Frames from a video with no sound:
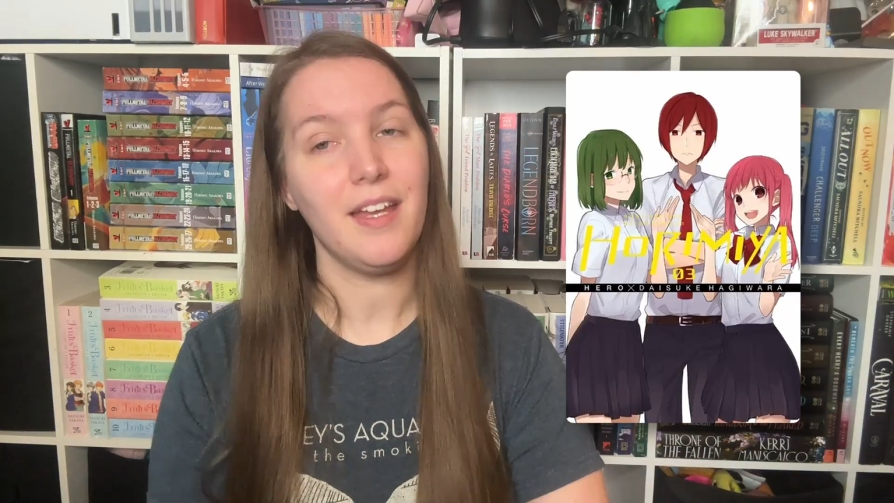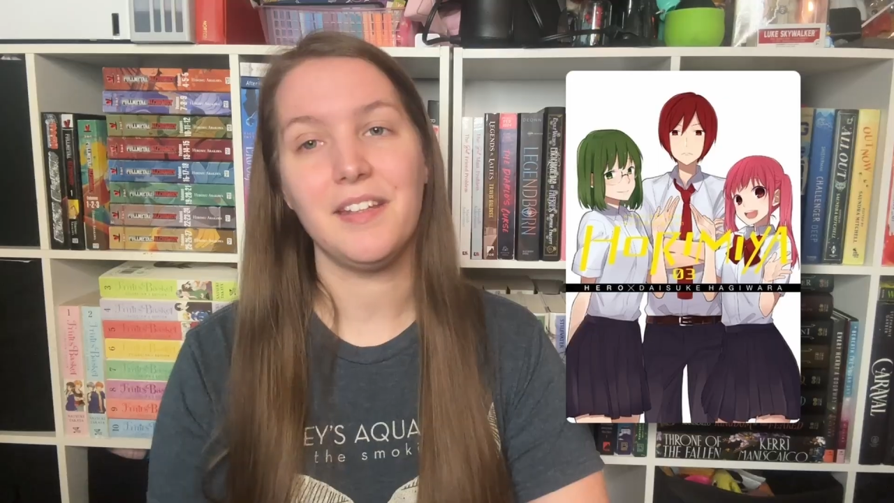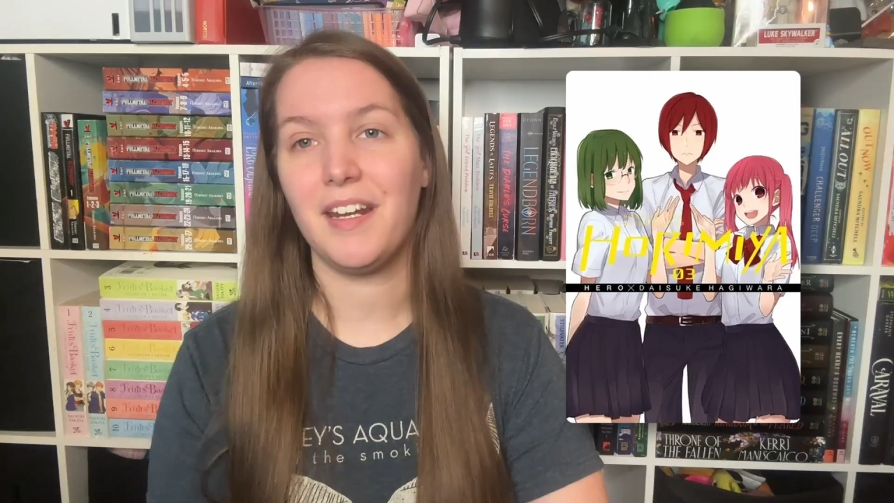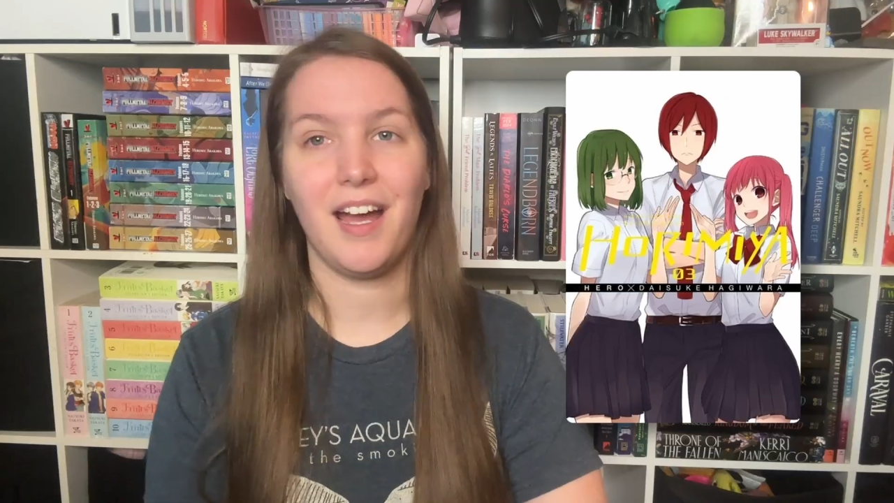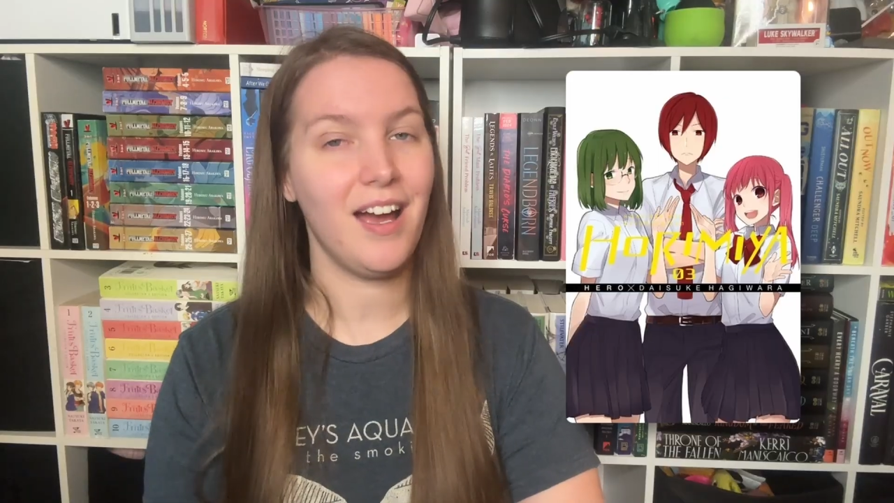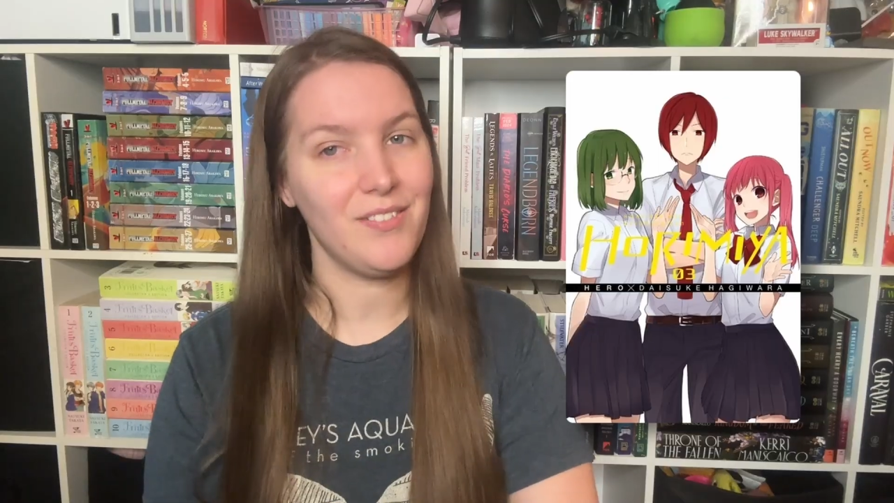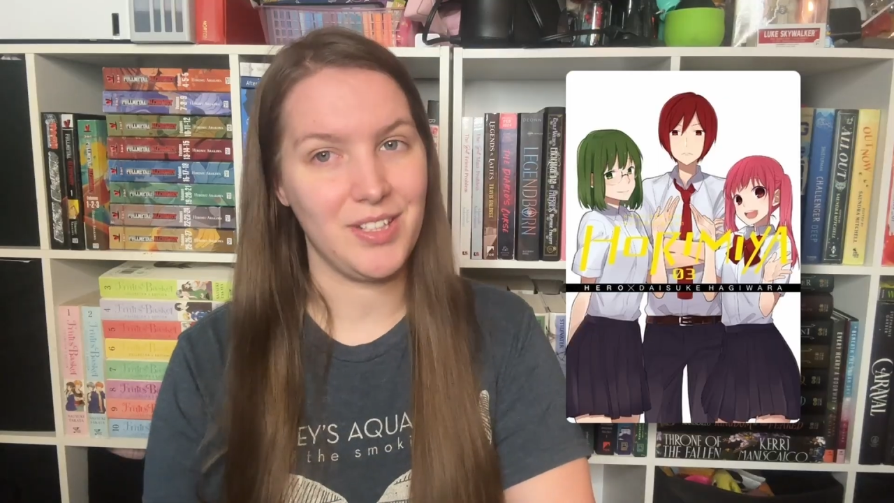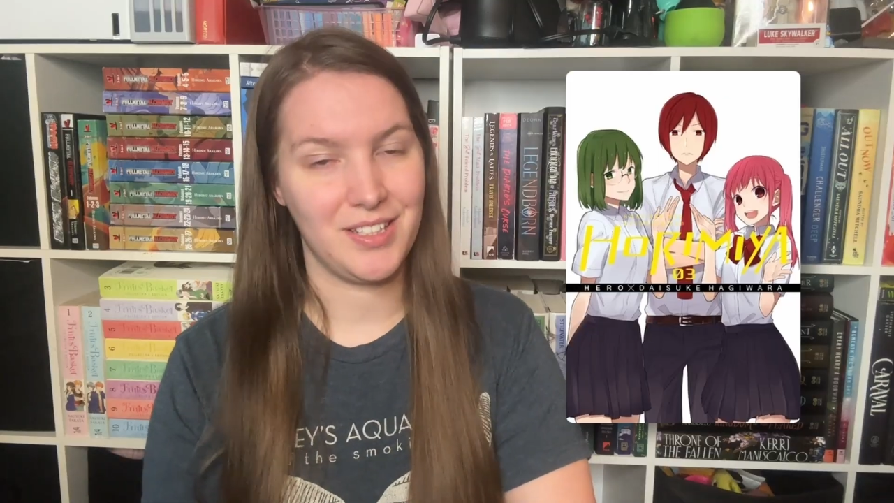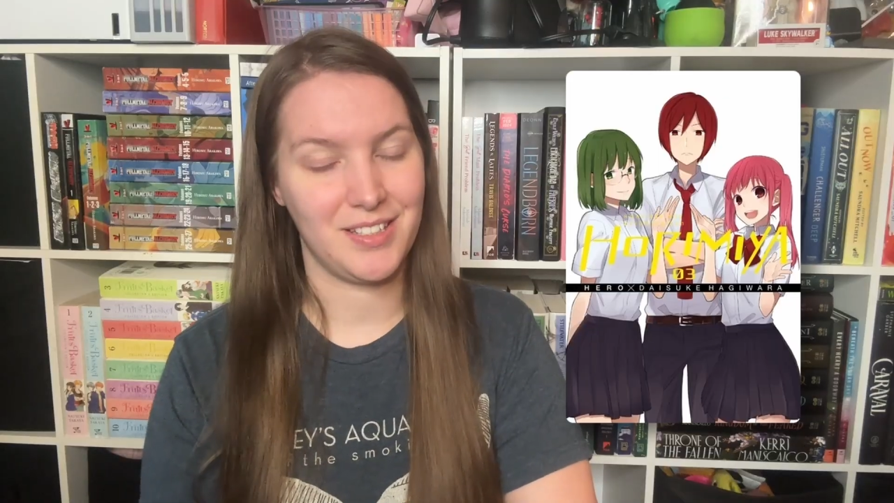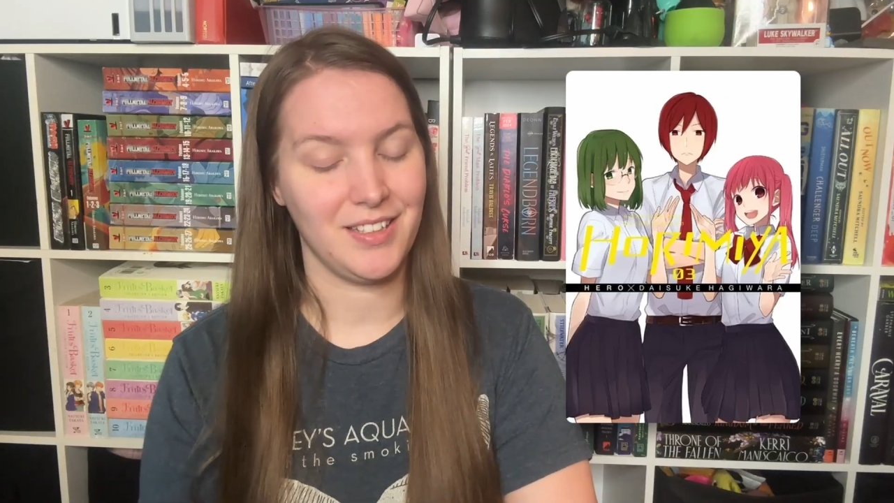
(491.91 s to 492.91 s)
And then
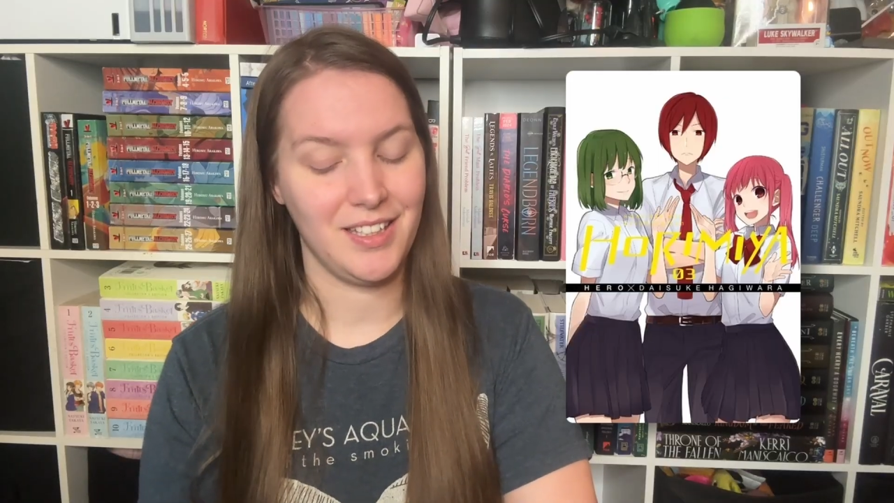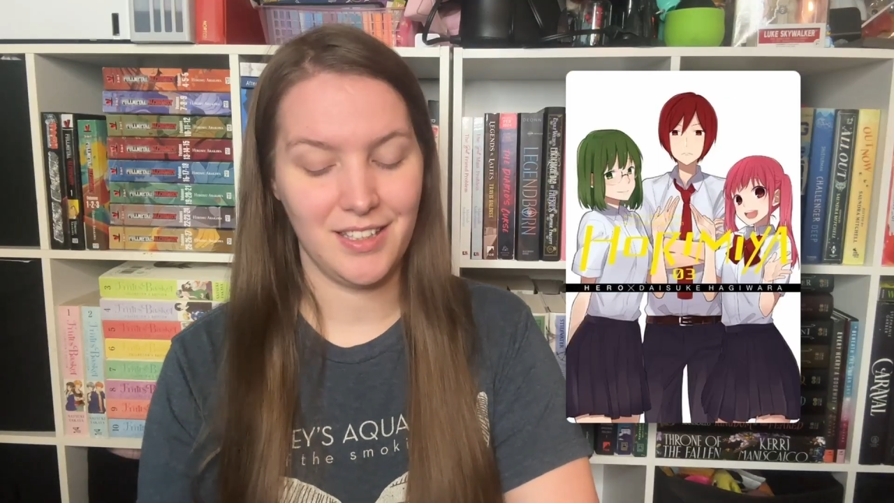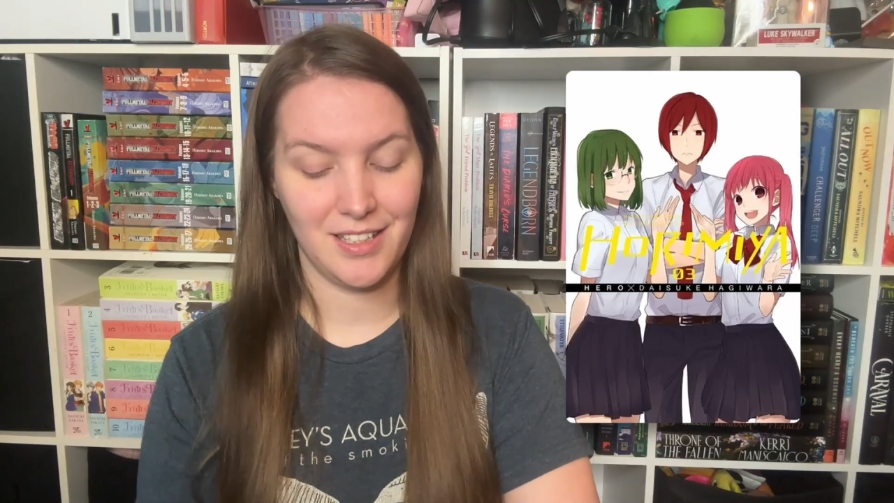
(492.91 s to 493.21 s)
obviously